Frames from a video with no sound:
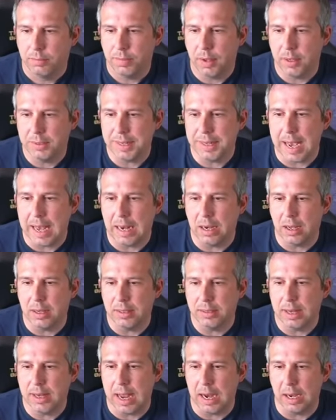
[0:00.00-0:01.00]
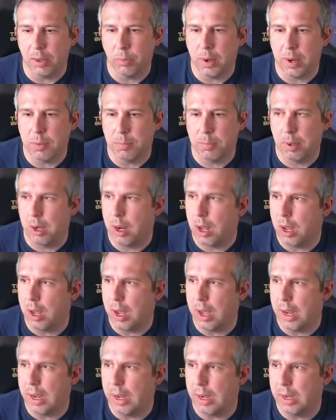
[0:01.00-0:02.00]
First ally attack, we
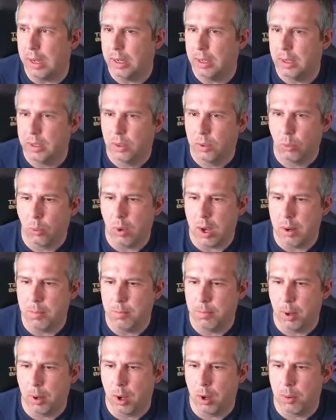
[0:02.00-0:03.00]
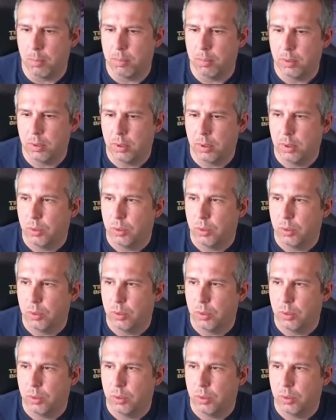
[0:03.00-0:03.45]
apply 1 bomb.